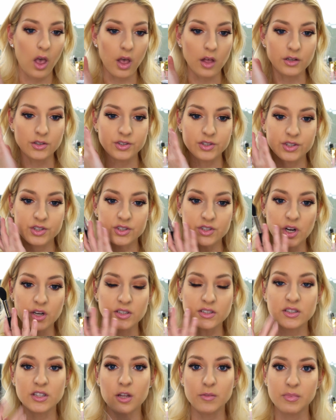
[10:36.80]
and just start
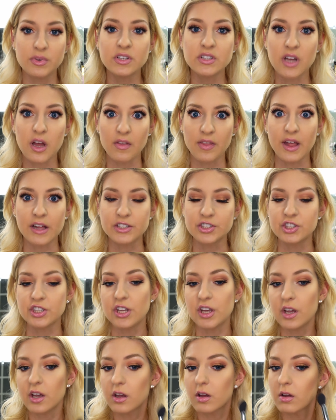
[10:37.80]
slimming down that
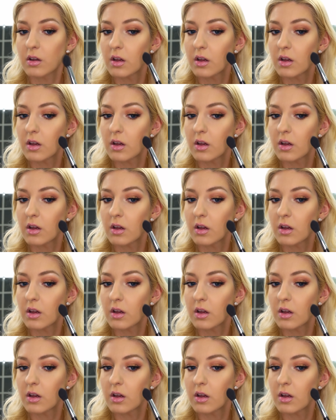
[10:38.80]
cheek.